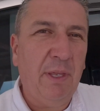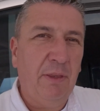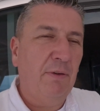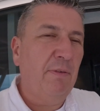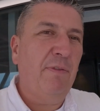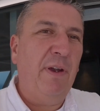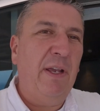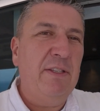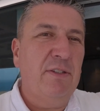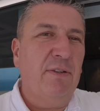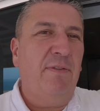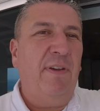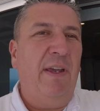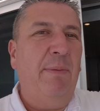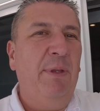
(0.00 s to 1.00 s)
other friends or
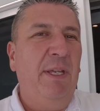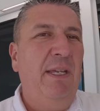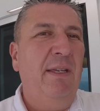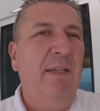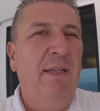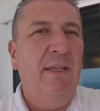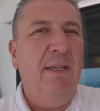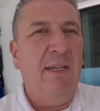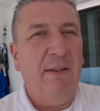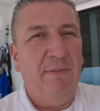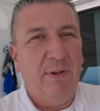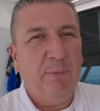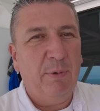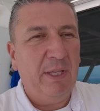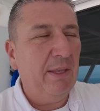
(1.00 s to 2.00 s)
family,
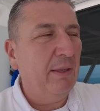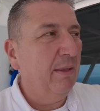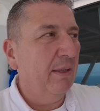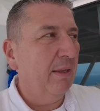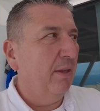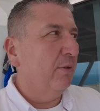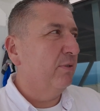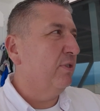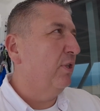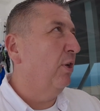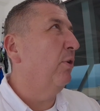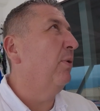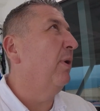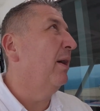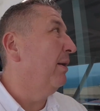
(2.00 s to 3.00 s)
even when there's
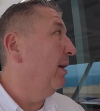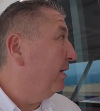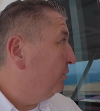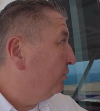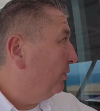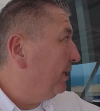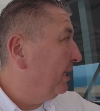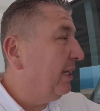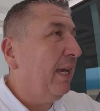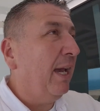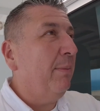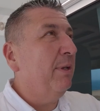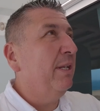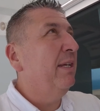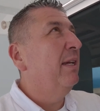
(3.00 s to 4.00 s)
no adjoining
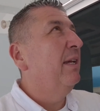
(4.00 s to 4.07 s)
cabin,